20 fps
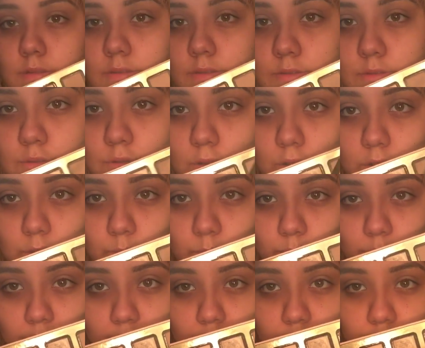dark
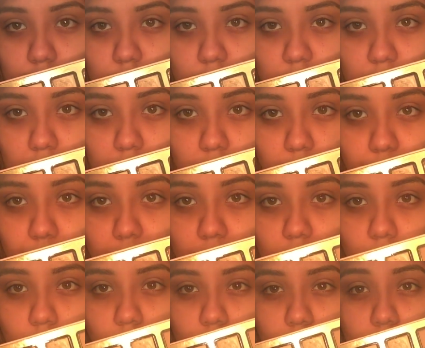brown shade up here
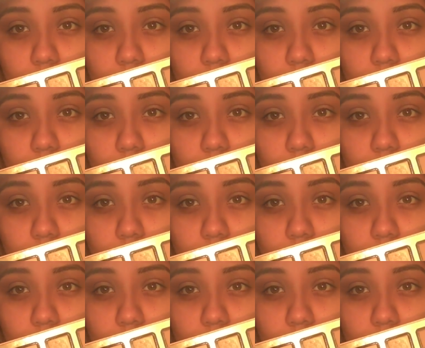called